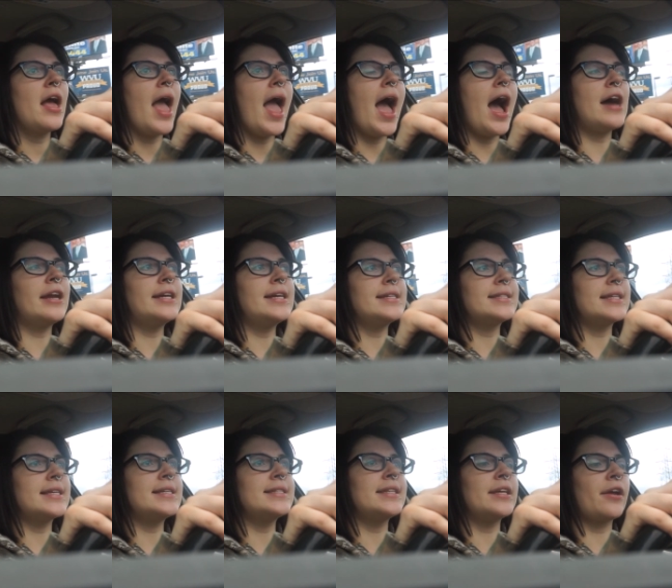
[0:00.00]
Aldi's
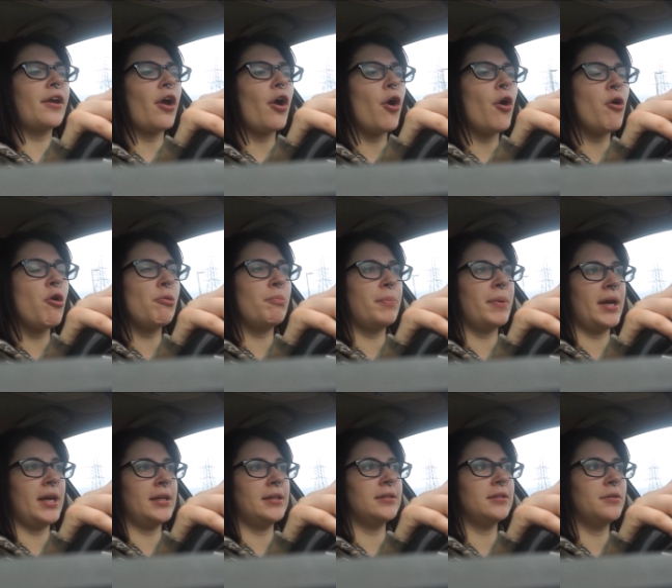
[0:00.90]
isn't
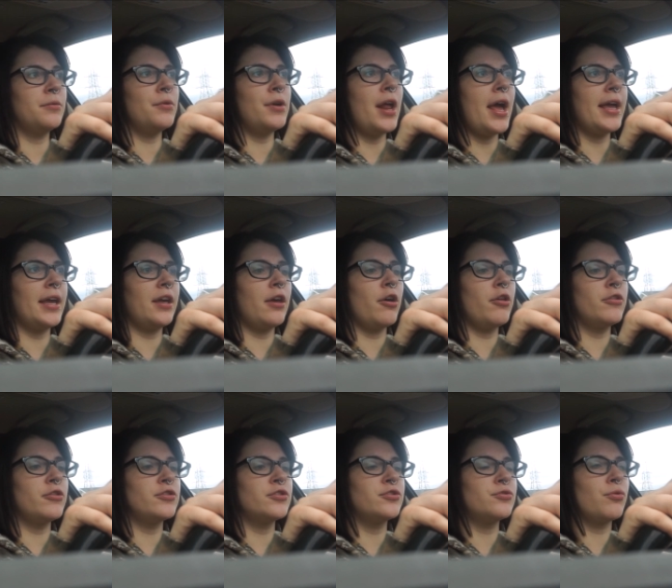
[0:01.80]
open when I go
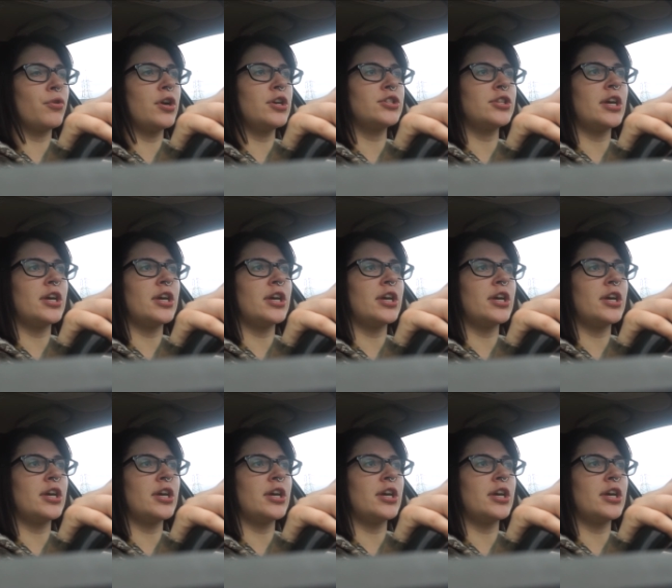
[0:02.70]
to the store.